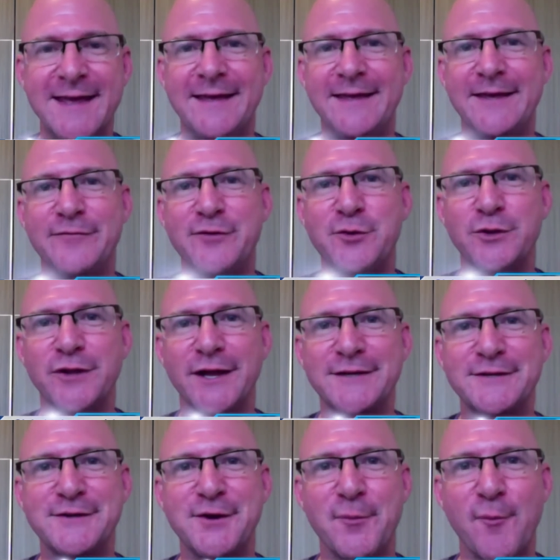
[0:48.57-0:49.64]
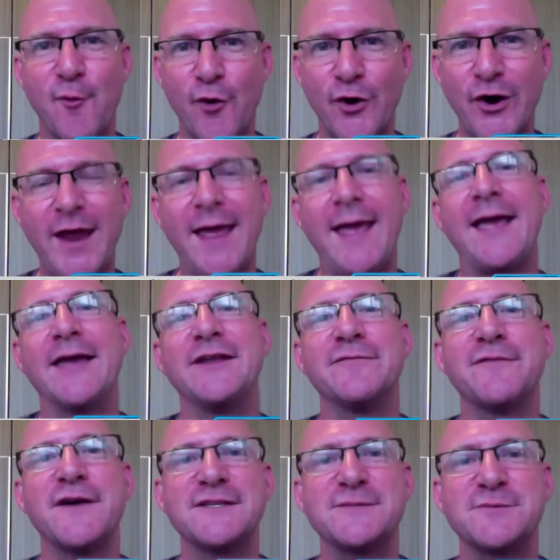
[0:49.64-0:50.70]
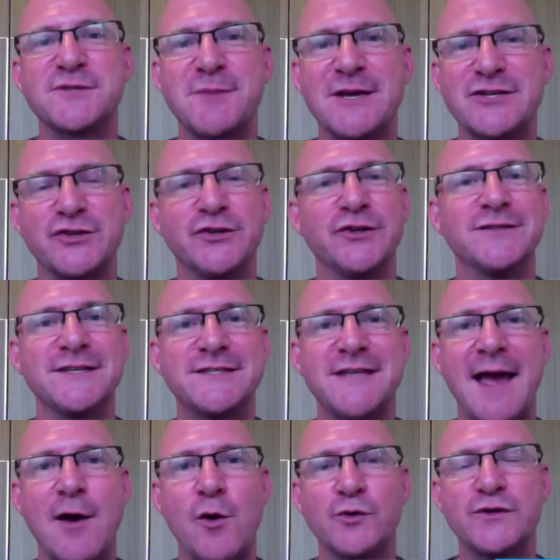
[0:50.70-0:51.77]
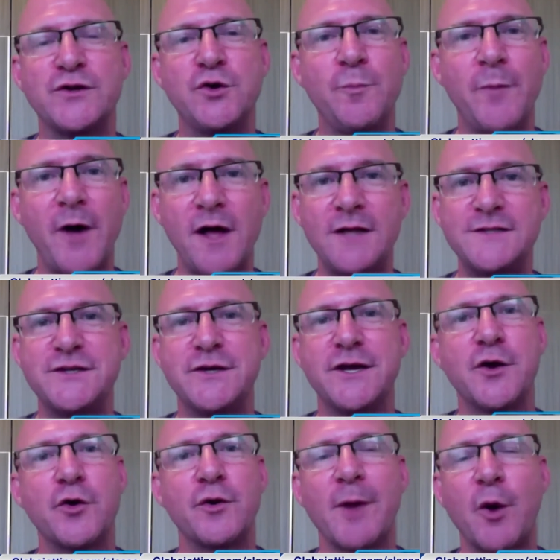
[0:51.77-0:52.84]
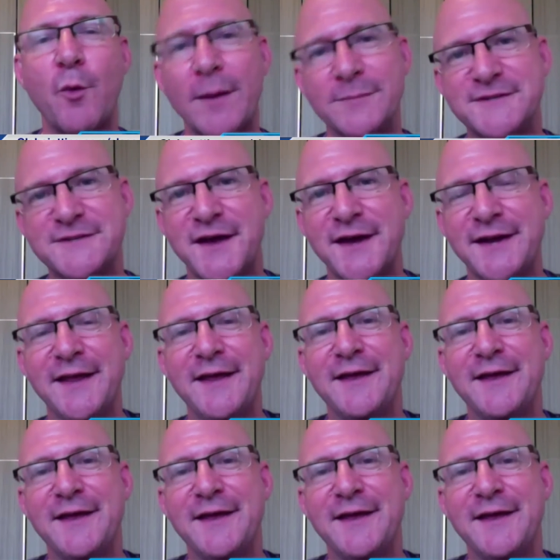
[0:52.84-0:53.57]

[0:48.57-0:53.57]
If you would like to know more and to find some special discount coupons, you can go to my website,